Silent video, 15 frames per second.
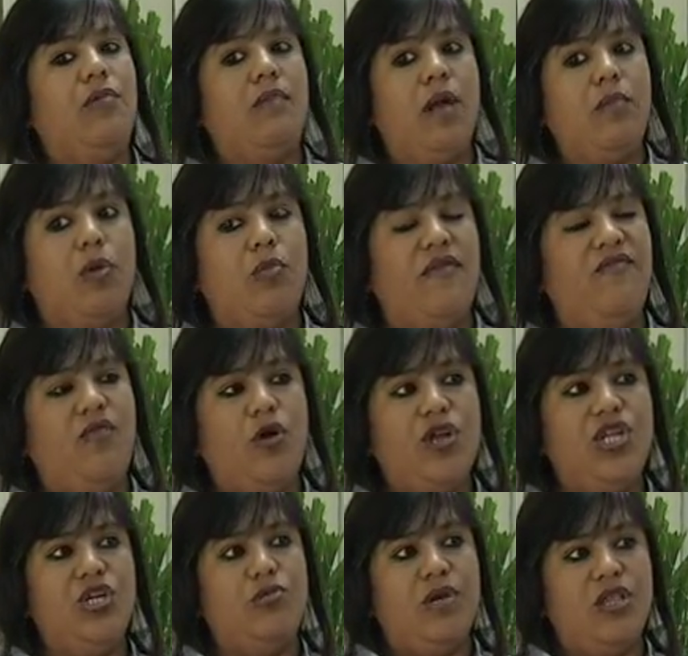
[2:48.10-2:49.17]
remember, we
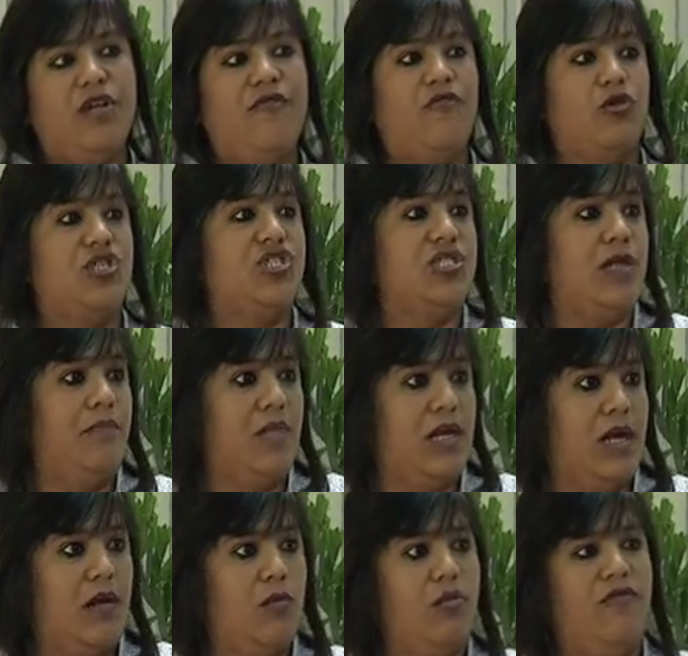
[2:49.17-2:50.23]
voted you in there for
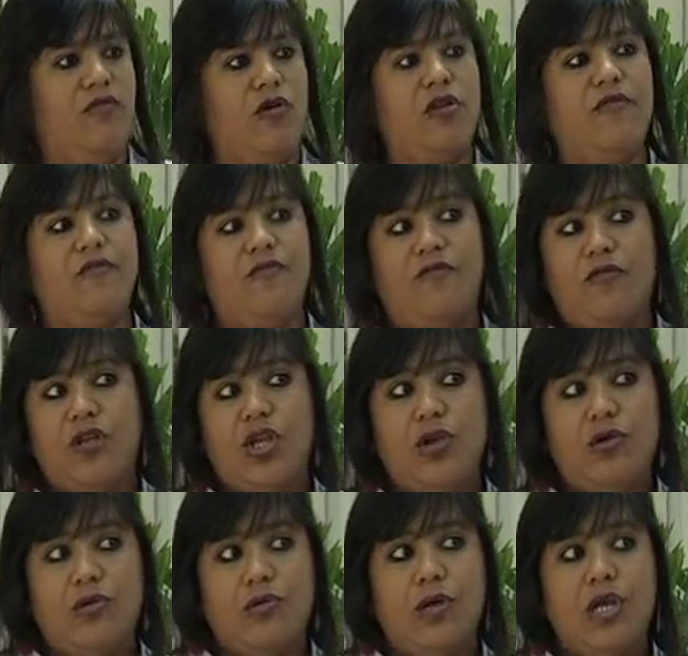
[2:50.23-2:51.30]
something. We voted for
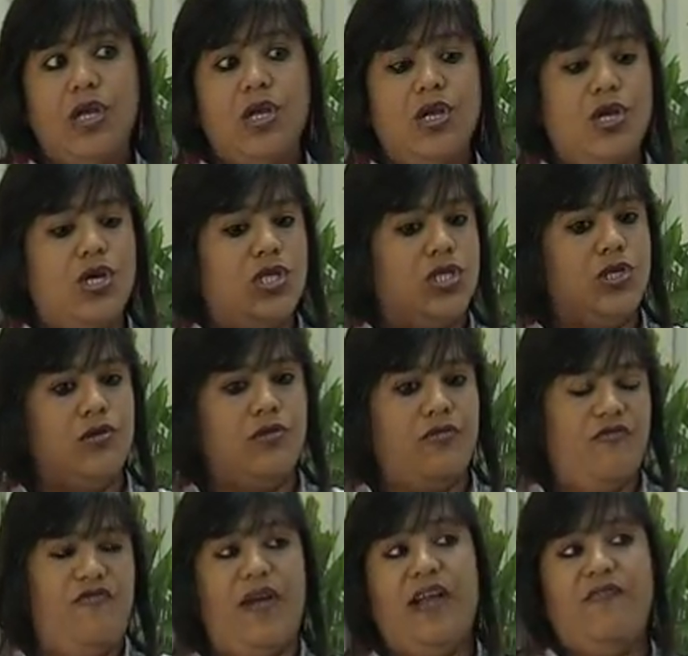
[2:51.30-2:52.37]
you to
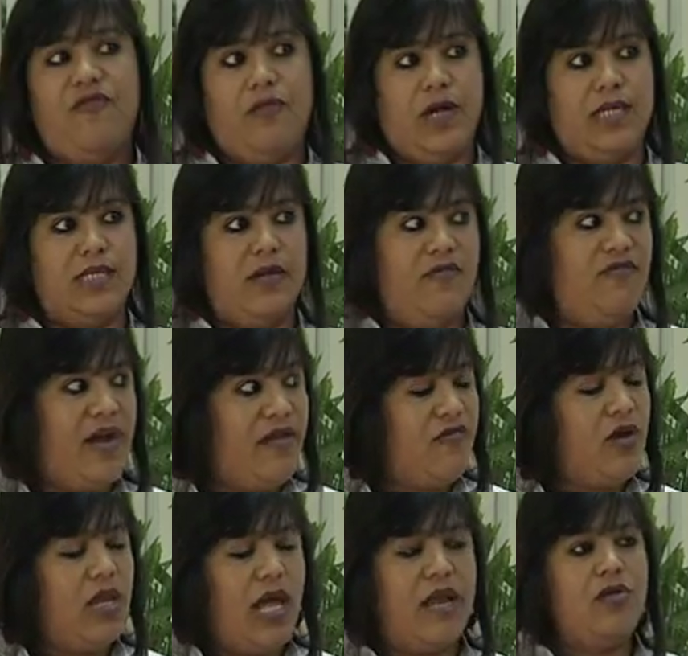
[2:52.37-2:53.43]
fight for us. Fight for
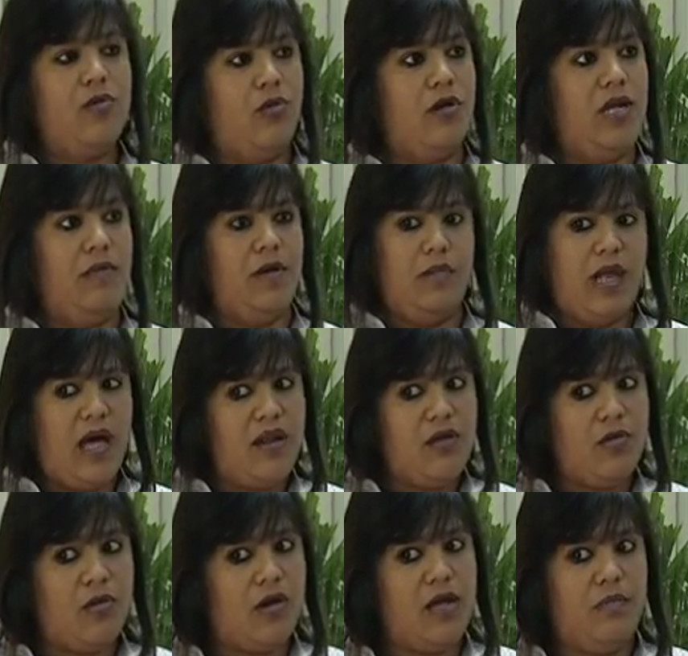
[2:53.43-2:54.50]
a lot of the working people. A lot of
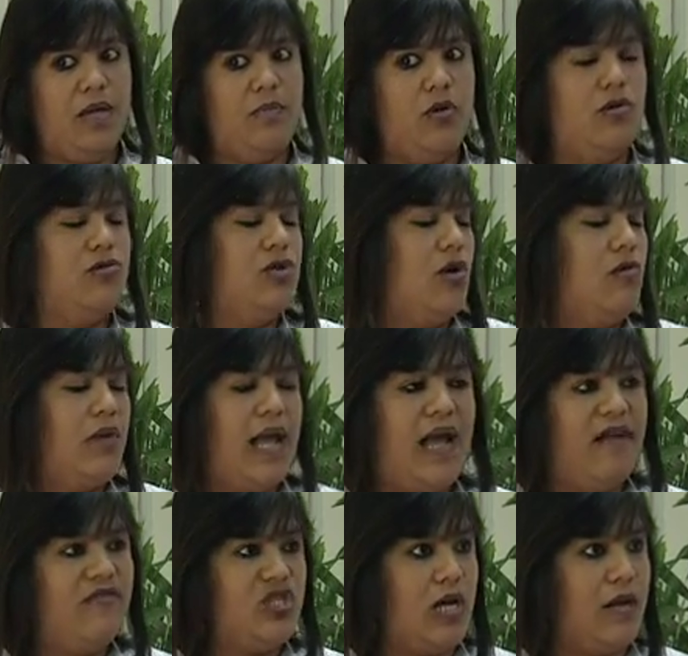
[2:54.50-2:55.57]
the working people who don't
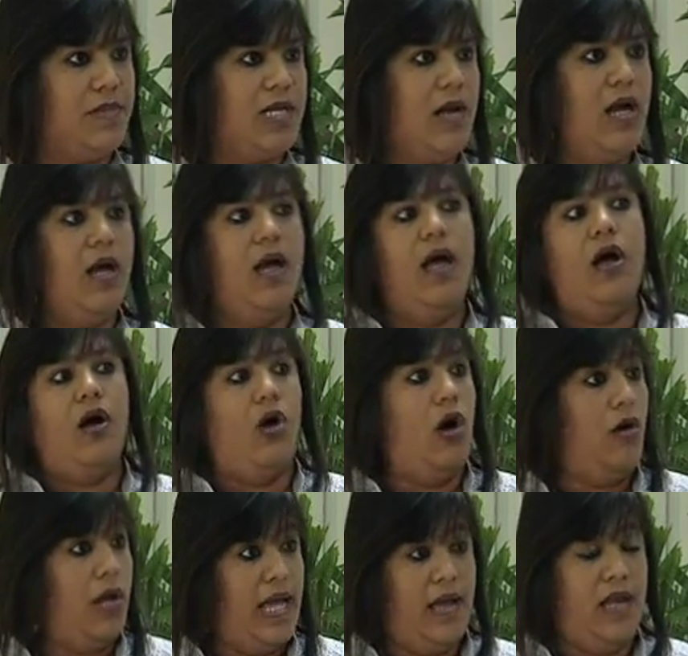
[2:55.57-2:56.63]
have jobs
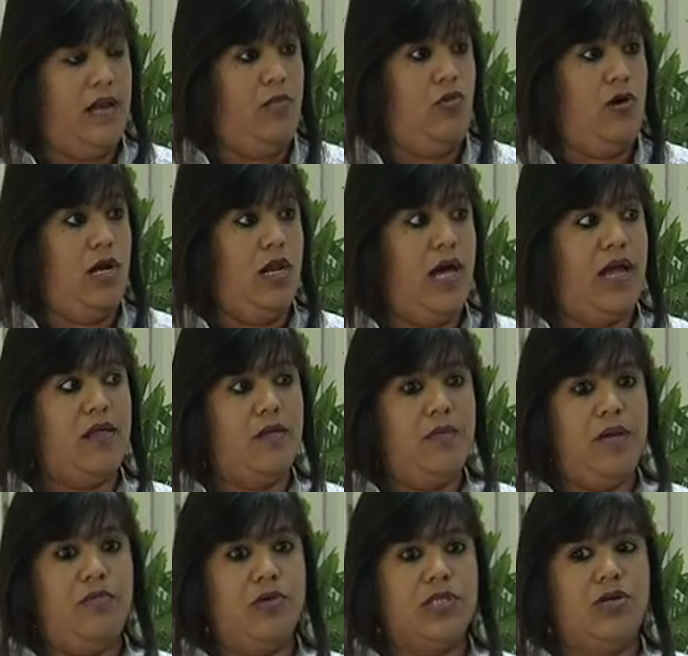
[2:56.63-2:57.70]
anymore. A lot of the
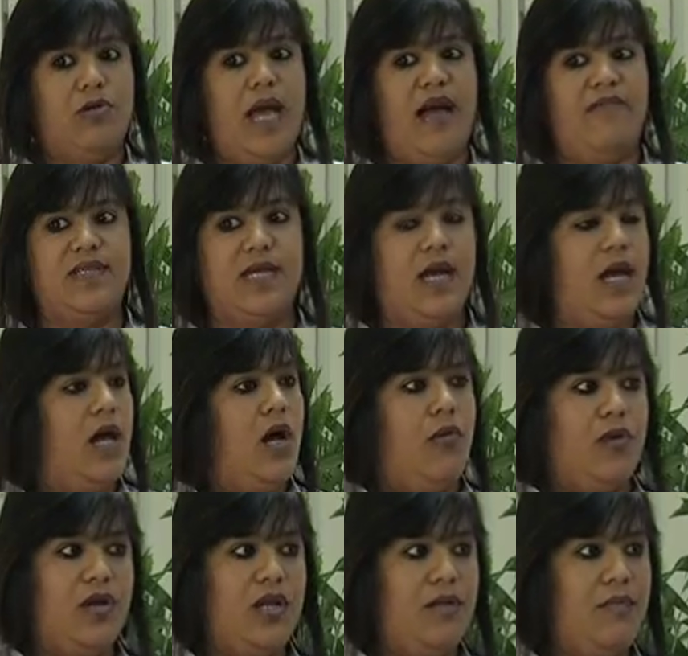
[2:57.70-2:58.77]
people who
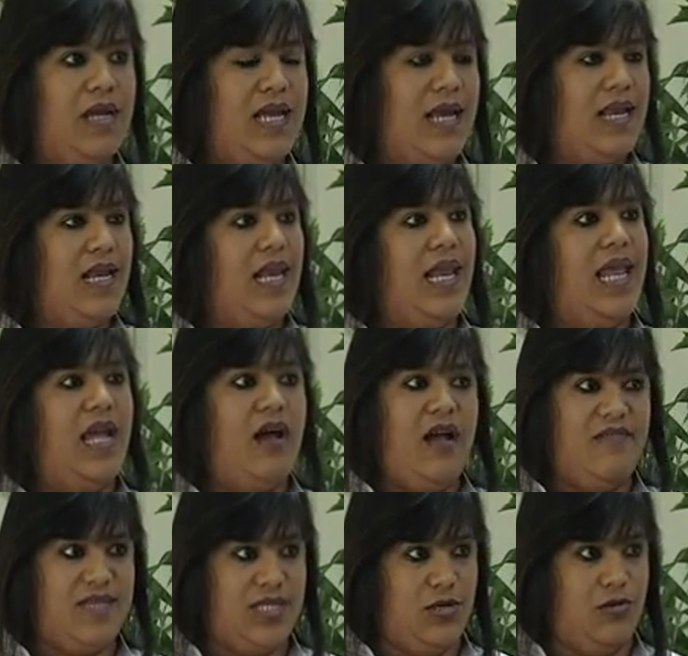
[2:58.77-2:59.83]
we're going to be getting
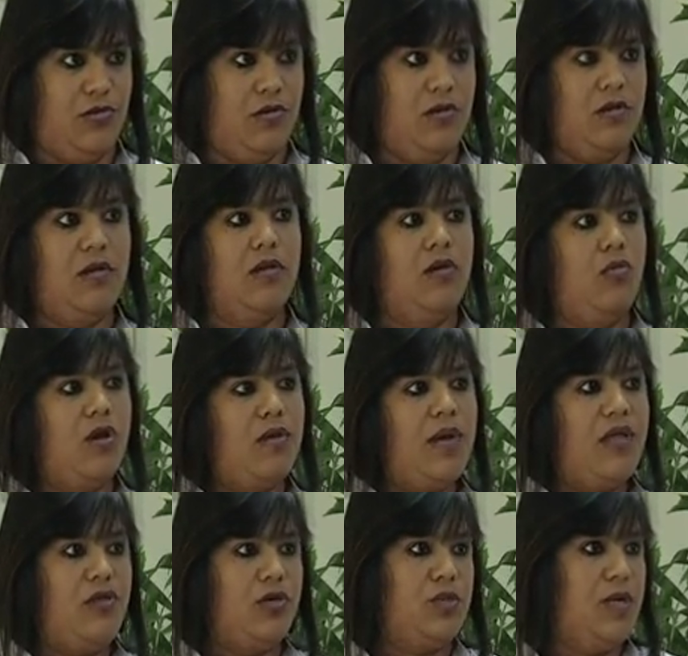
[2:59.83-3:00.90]
layoffs soon. What
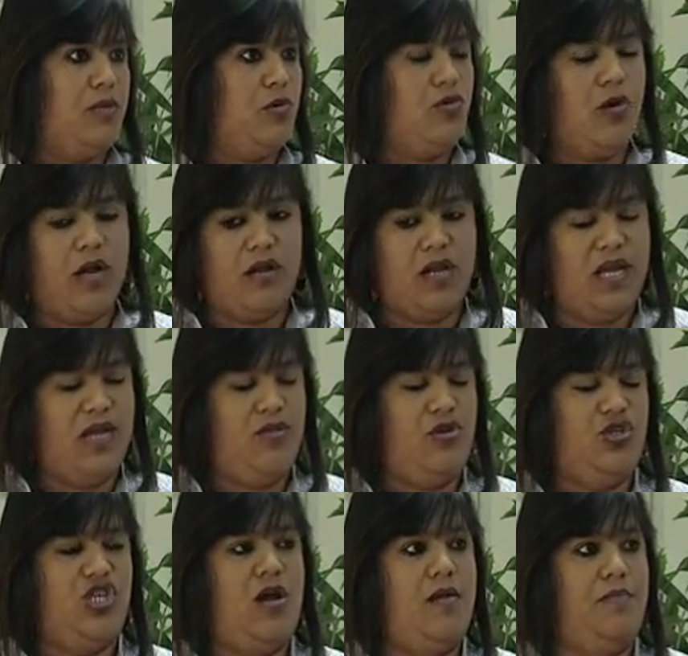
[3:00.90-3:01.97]
about those people who aren't going to get
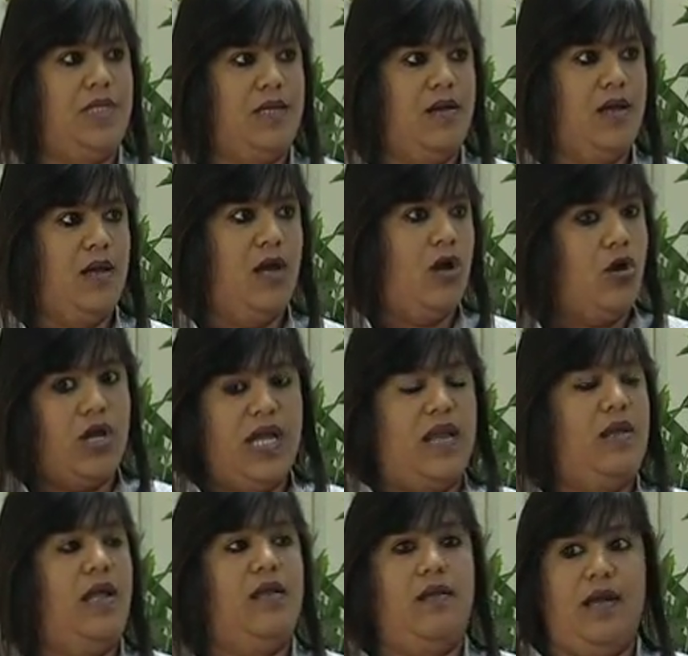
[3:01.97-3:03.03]
their jobs or get
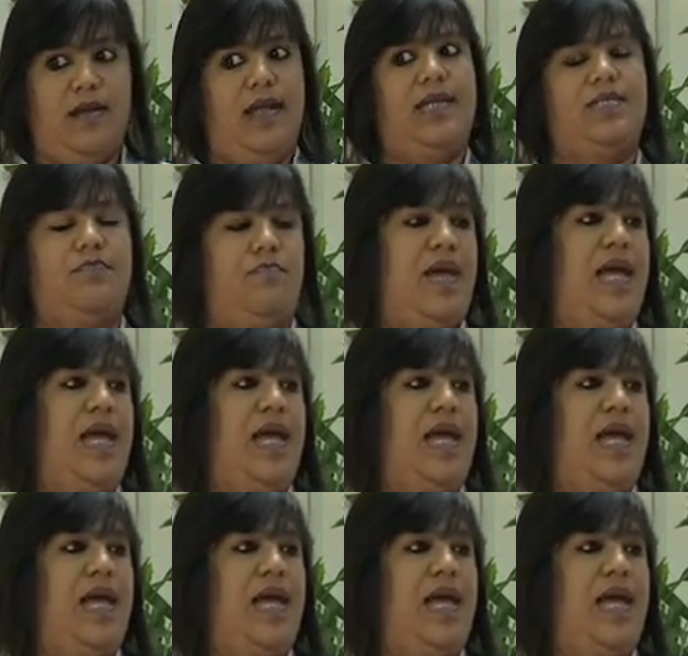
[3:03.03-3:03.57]
a next